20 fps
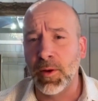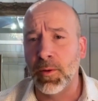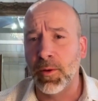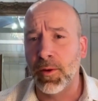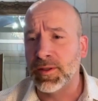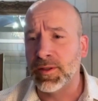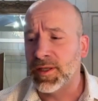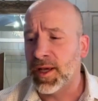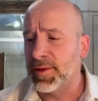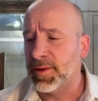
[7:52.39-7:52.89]
We
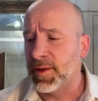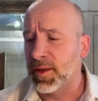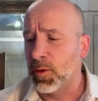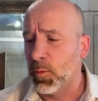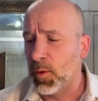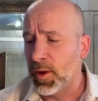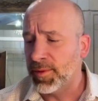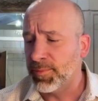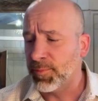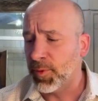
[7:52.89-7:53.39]
were testing
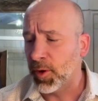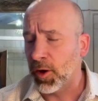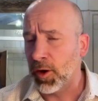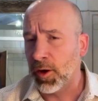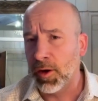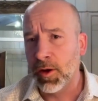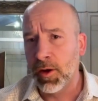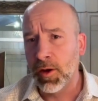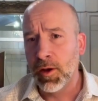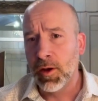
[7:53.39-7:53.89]

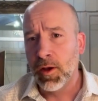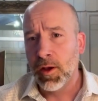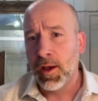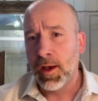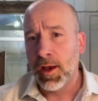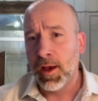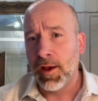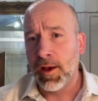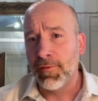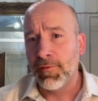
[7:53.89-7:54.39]
Whisper
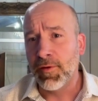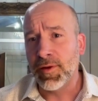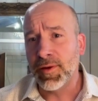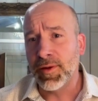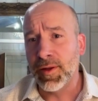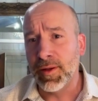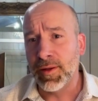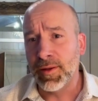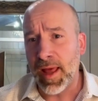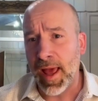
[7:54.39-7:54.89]

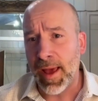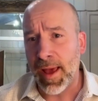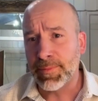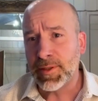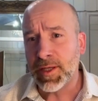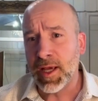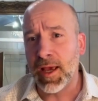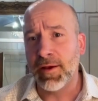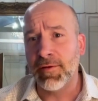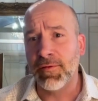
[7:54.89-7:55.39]
versus
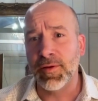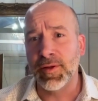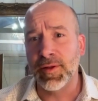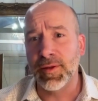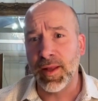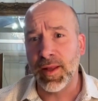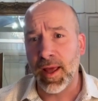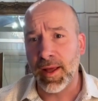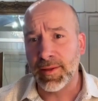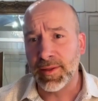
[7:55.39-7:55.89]
AppTech
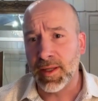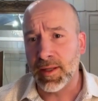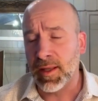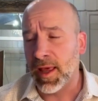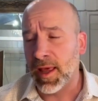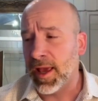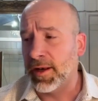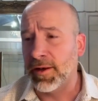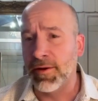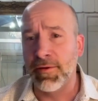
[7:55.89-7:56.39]
versus
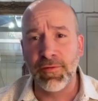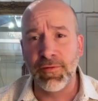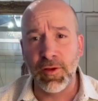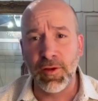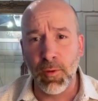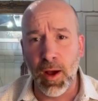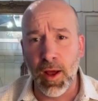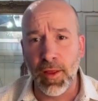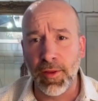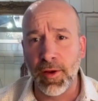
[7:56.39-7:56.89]
XLA and a
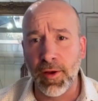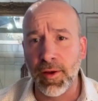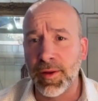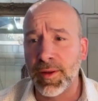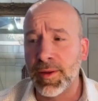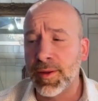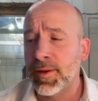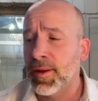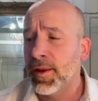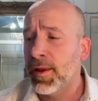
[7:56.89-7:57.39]
few
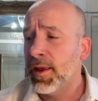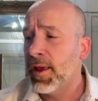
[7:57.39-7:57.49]
others